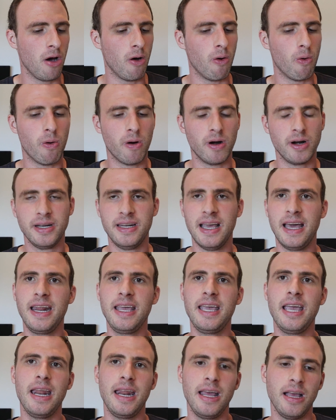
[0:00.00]
or
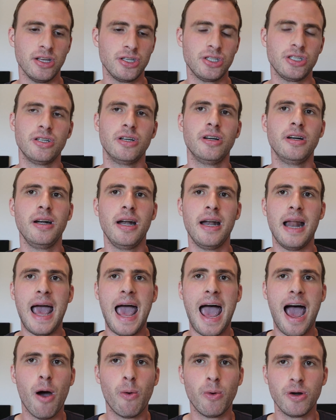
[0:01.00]
dedicating a certain
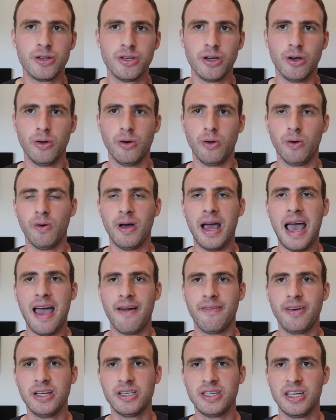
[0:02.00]
hour total
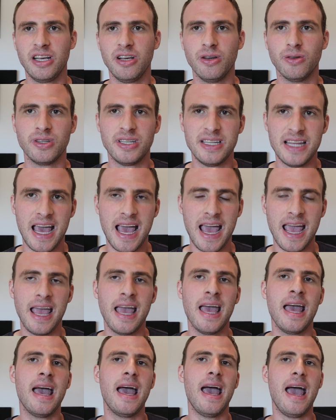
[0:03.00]
every single day,